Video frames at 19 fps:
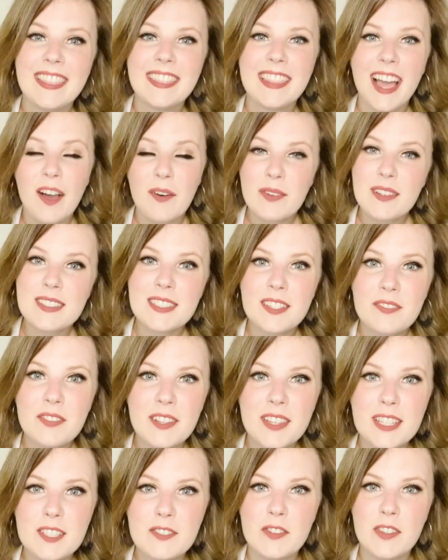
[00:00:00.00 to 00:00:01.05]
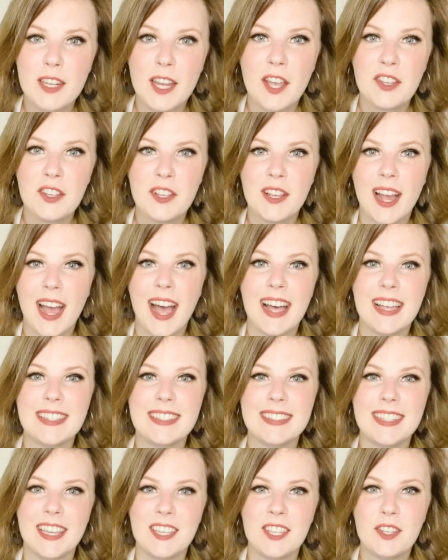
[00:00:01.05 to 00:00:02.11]
That was it for this video, you guys.
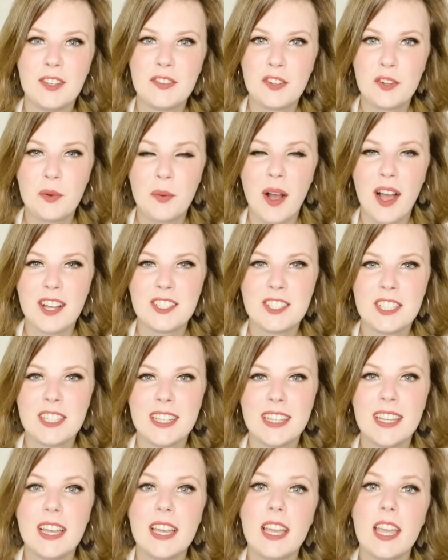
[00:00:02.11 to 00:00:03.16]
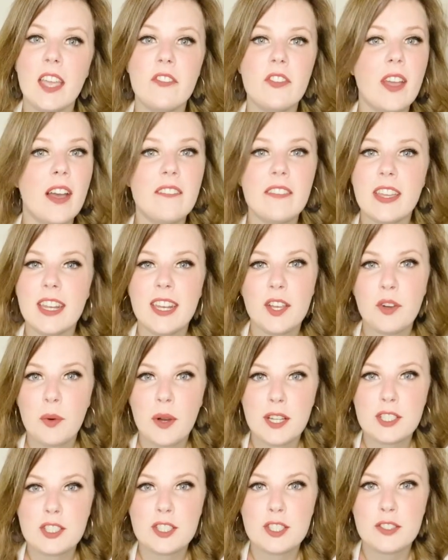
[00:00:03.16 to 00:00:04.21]
Thank you for watching. If you have any
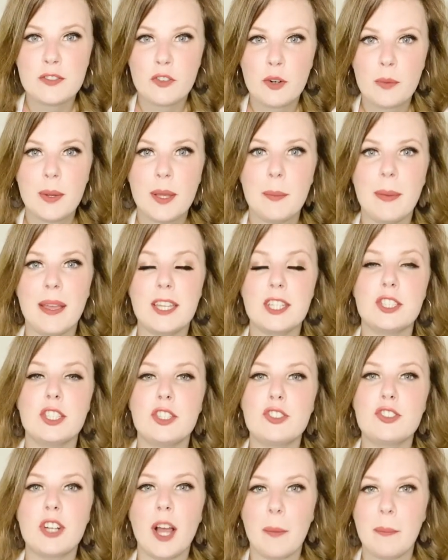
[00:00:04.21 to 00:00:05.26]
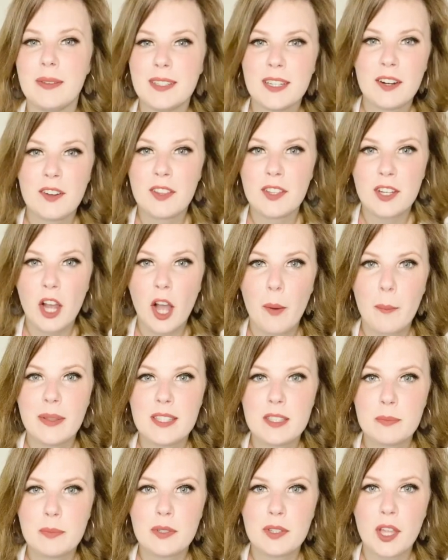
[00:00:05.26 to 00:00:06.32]
questions for me, make sure you drop it down in the
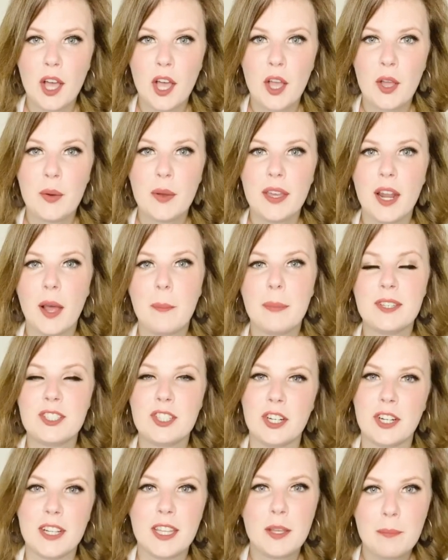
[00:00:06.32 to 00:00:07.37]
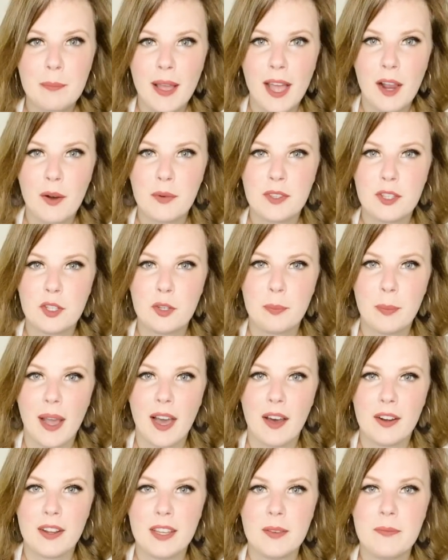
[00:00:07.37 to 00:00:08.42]
comments below and I'll be sure to get back with you
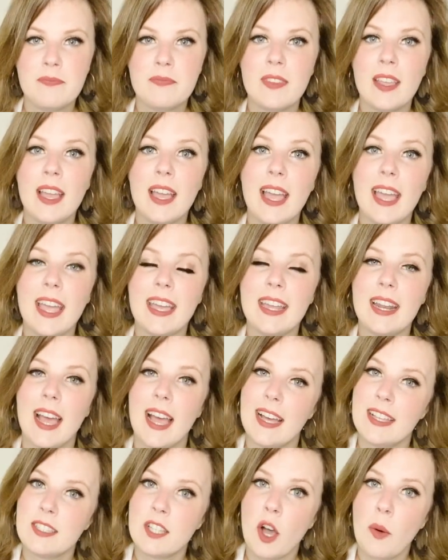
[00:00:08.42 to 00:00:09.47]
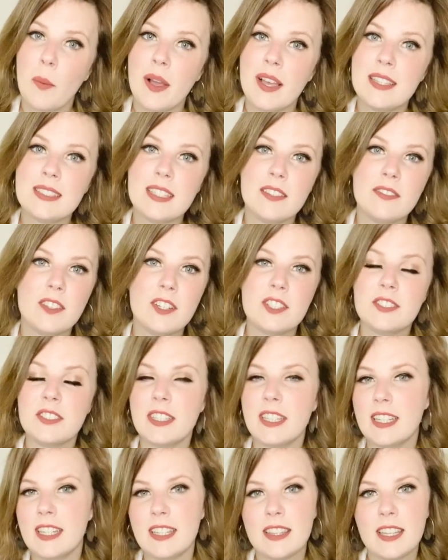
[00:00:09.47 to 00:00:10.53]
about it. And as always, if there's
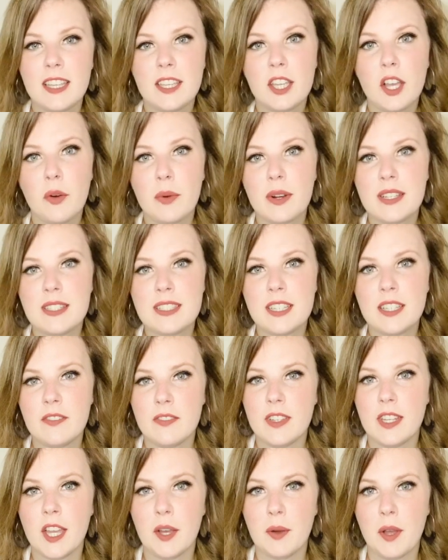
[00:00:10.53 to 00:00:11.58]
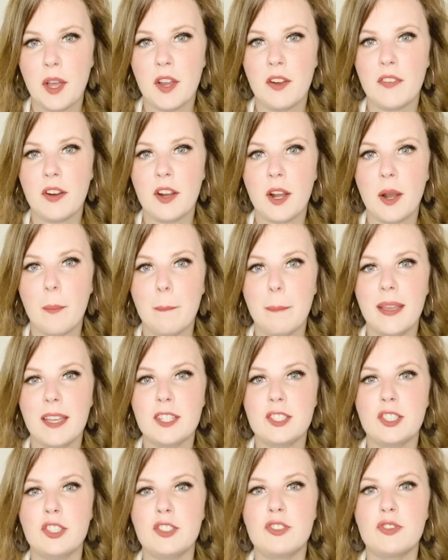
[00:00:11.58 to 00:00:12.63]
anything y'all want to see a video over, make
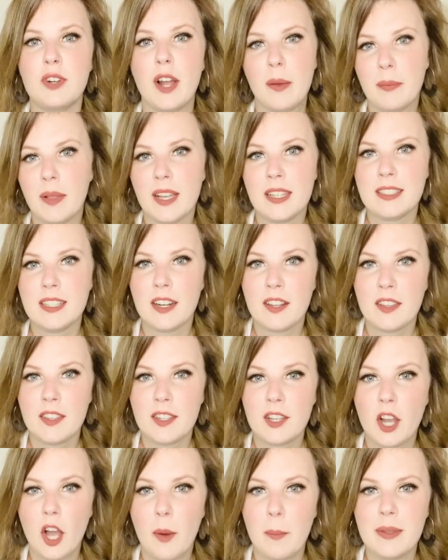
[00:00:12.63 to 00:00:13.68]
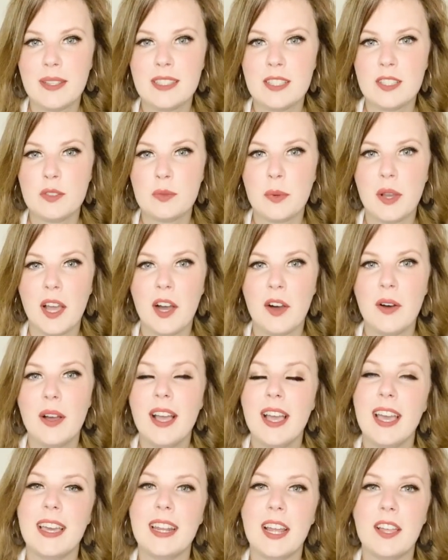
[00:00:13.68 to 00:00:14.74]
sure you drop that down in the comments as well.
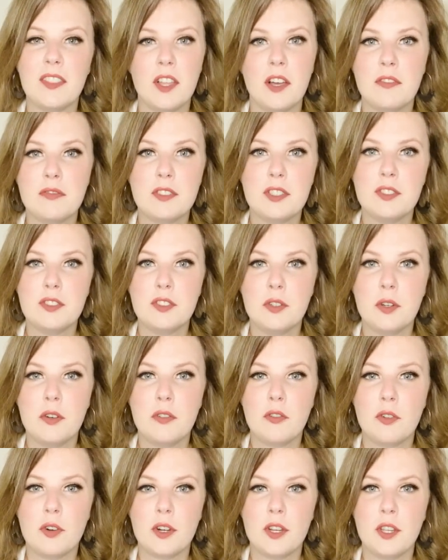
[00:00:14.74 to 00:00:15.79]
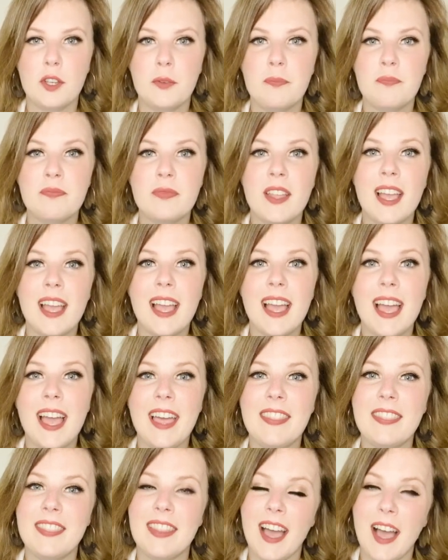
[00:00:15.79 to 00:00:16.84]
And I'd love to do it for you.
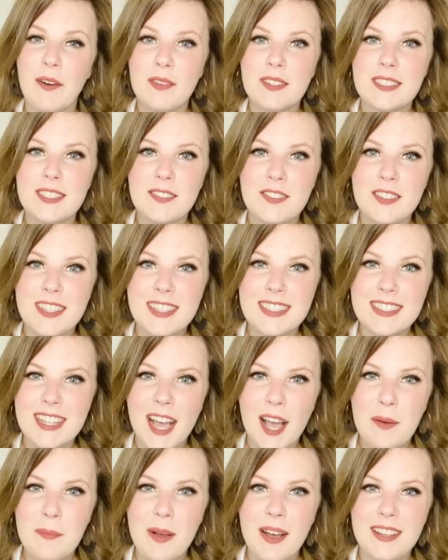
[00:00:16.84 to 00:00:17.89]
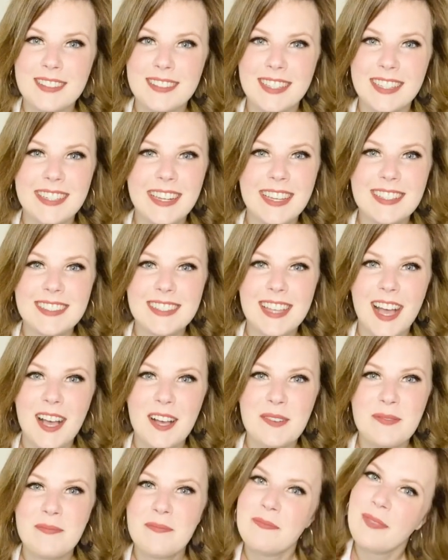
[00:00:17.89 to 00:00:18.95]
And that was it for this time. I'll see you next
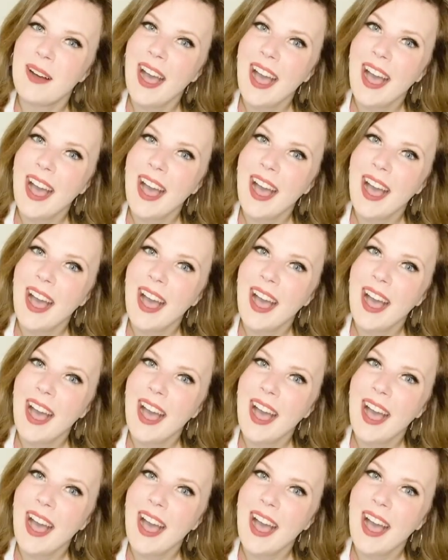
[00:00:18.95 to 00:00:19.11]
time.